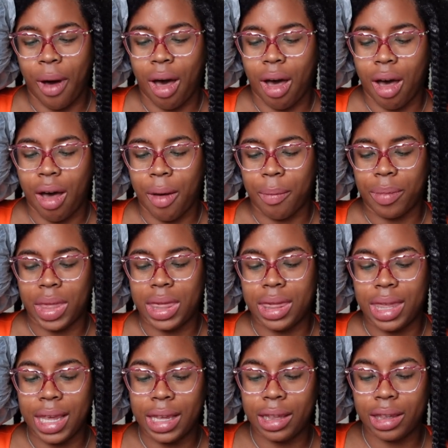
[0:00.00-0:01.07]
um,
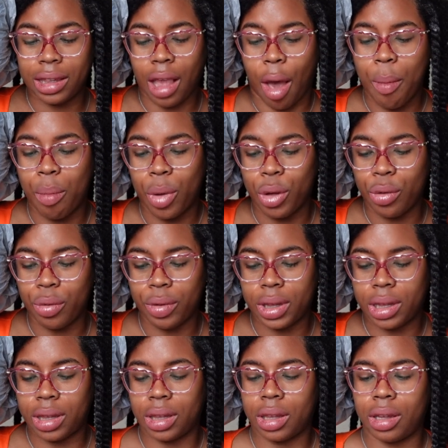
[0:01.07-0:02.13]
this a
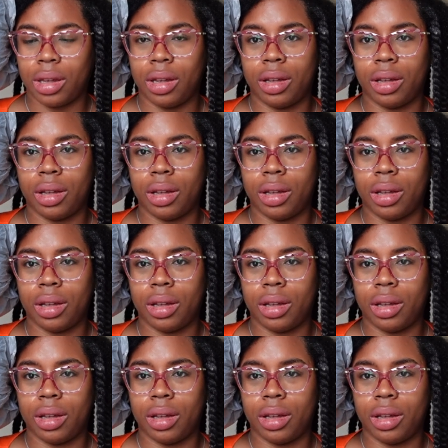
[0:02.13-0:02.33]
mousse,